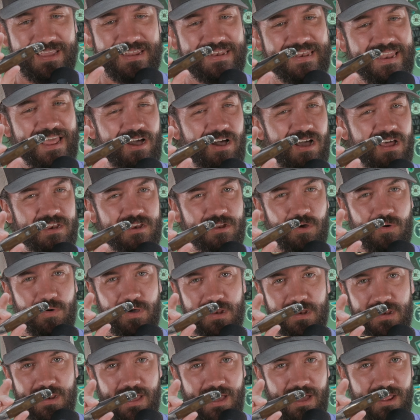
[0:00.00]
Now, I know a
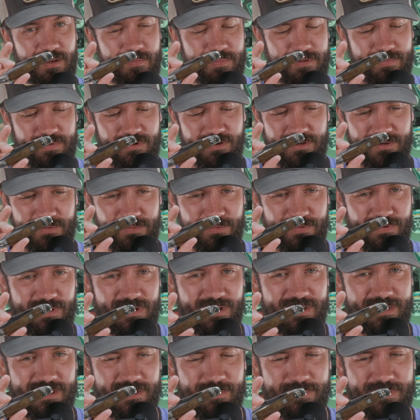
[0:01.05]
lot of people are
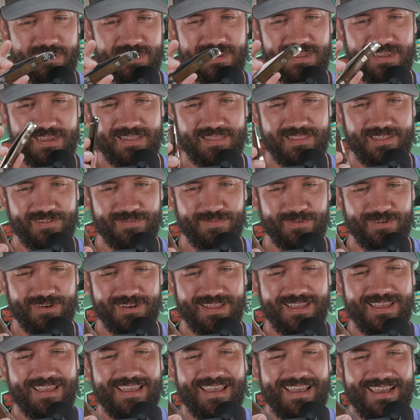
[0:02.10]
really going to be digging this one.
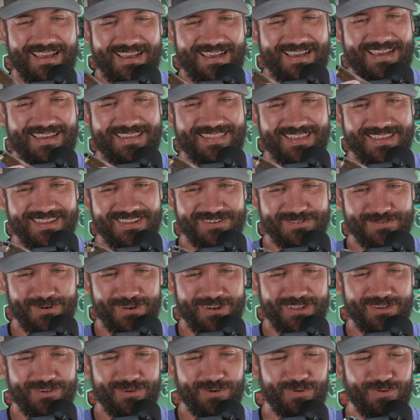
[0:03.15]
I think it's
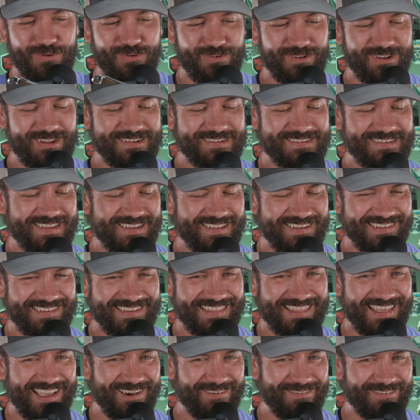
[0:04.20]
really cool. Let's take a look
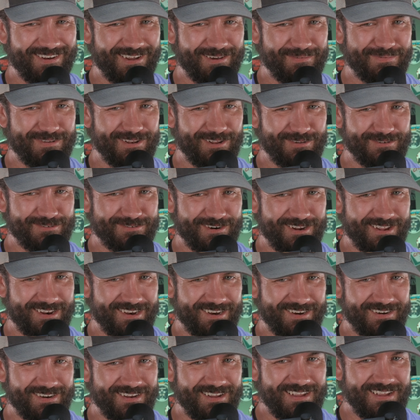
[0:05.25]
at that one up close right
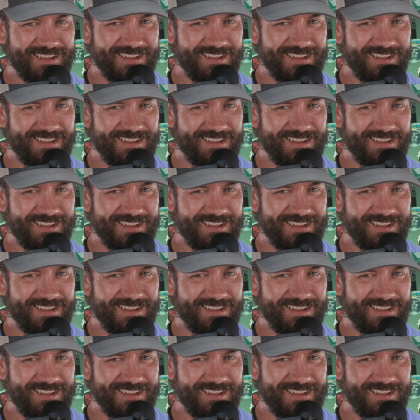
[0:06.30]
here.